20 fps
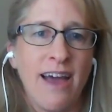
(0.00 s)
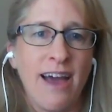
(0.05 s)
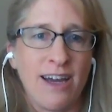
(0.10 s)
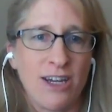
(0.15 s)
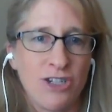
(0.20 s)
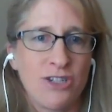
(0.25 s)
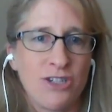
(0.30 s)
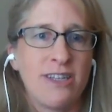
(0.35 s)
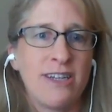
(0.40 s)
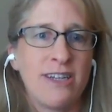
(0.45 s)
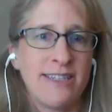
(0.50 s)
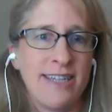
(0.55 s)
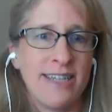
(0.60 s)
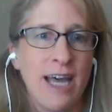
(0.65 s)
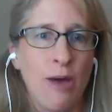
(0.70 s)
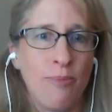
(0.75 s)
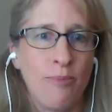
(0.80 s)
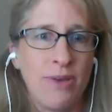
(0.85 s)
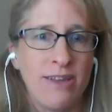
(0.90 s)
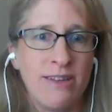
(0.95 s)
actually
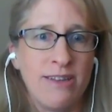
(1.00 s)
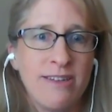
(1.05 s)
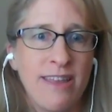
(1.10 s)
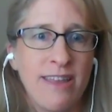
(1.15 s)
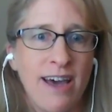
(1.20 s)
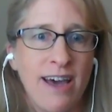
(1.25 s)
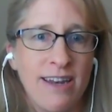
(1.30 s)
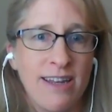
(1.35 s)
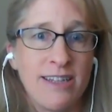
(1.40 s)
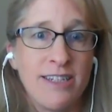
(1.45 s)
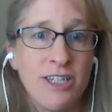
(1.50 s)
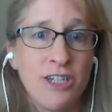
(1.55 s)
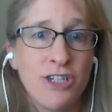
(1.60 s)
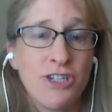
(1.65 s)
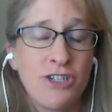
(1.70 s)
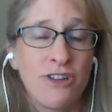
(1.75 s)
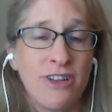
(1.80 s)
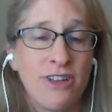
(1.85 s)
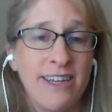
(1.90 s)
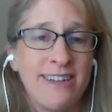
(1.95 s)
tap into that
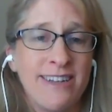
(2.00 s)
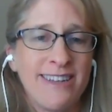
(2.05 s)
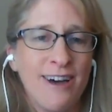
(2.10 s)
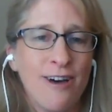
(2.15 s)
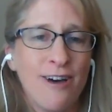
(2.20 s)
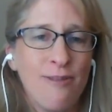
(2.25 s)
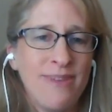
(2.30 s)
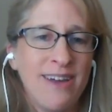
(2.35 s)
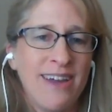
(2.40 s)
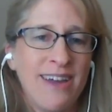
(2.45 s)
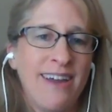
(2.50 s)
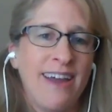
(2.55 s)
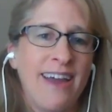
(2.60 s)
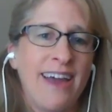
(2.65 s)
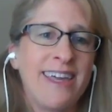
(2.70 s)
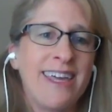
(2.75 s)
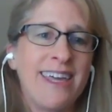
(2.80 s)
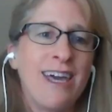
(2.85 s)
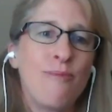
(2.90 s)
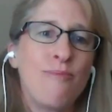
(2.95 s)
additional income
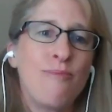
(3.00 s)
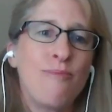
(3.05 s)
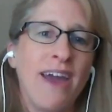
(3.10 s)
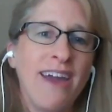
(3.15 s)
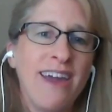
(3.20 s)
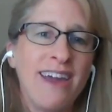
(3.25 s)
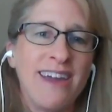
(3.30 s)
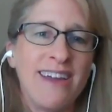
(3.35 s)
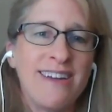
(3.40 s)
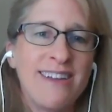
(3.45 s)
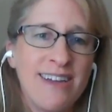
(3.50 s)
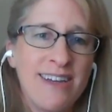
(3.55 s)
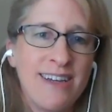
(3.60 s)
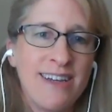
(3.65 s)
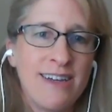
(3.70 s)
and get paid.